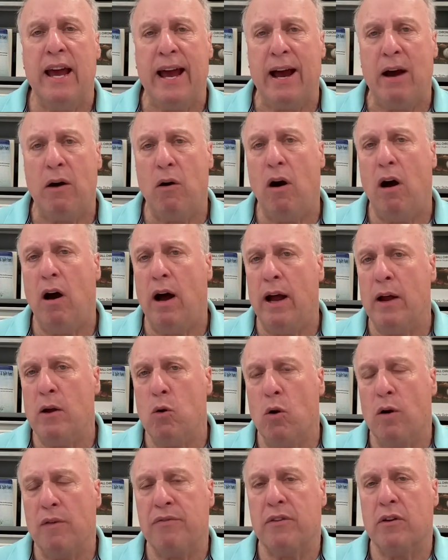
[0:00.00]
how high
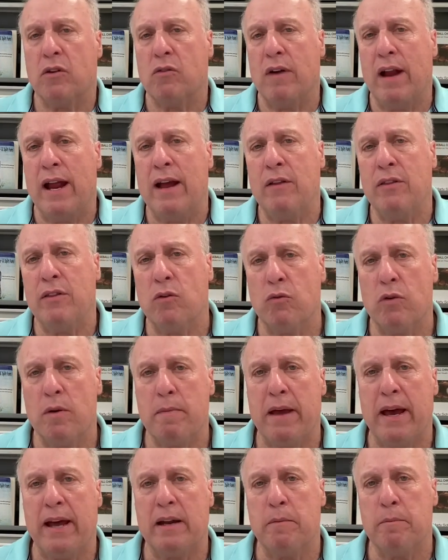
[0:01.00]
off the ground the
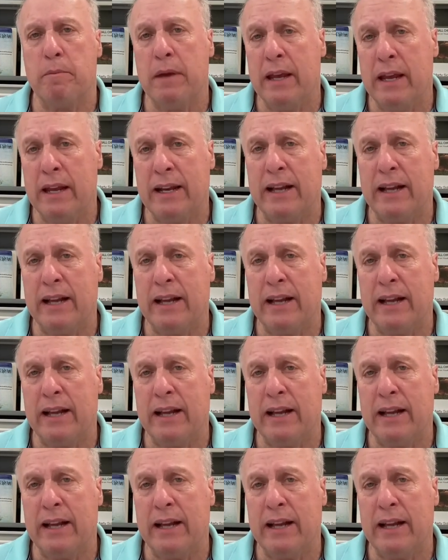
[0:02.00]
rim had to be.